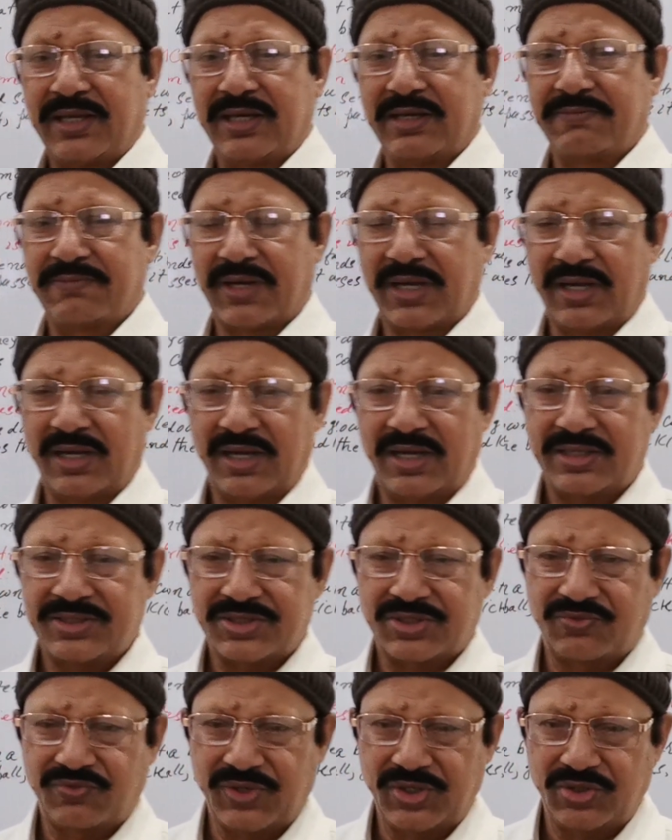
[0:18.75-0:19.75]
In my
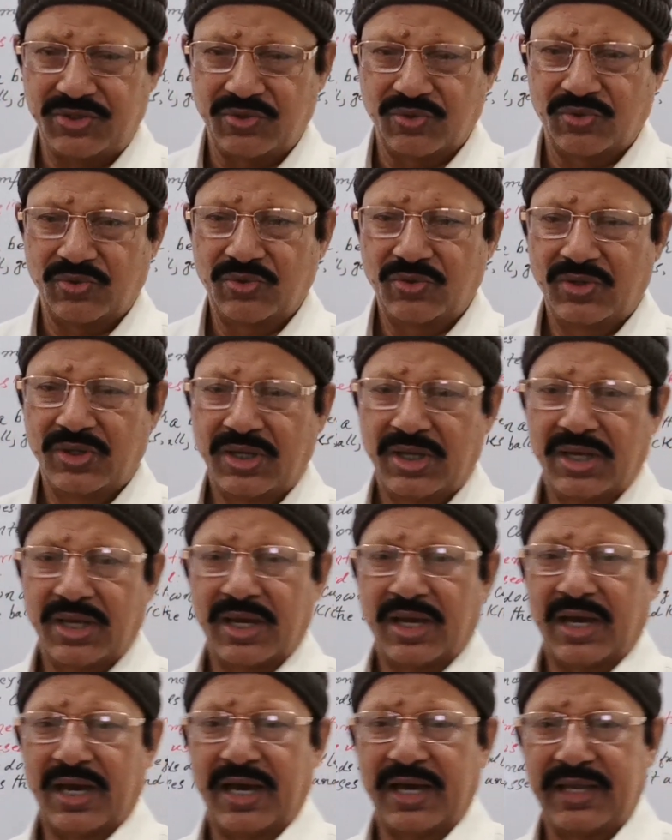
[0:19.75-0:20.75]
last video,
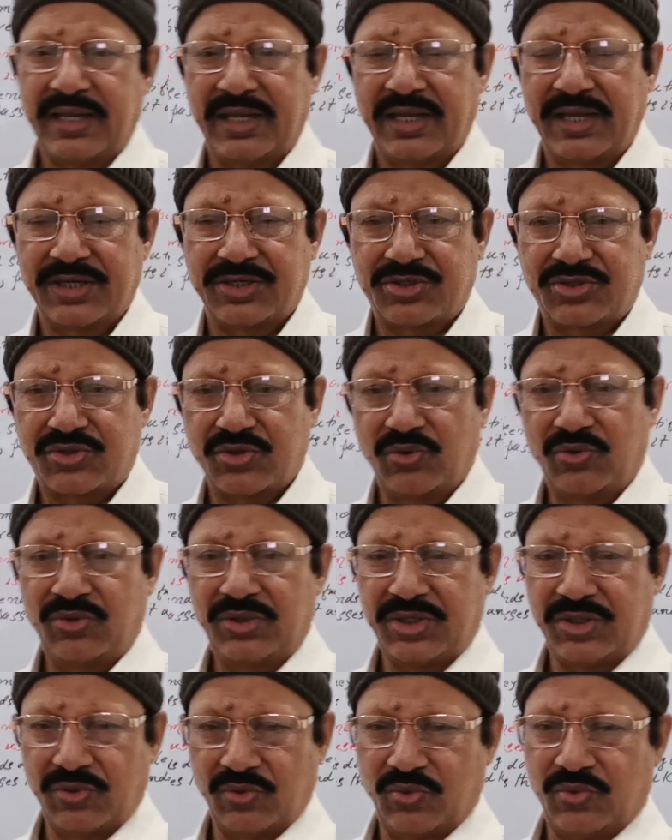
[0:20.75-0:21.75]
I had
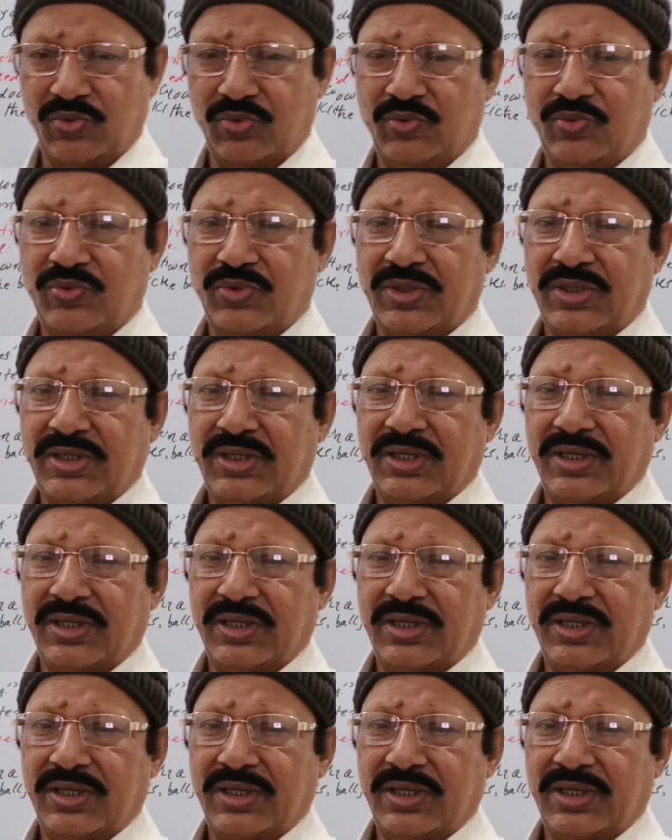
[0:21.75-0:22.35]
told you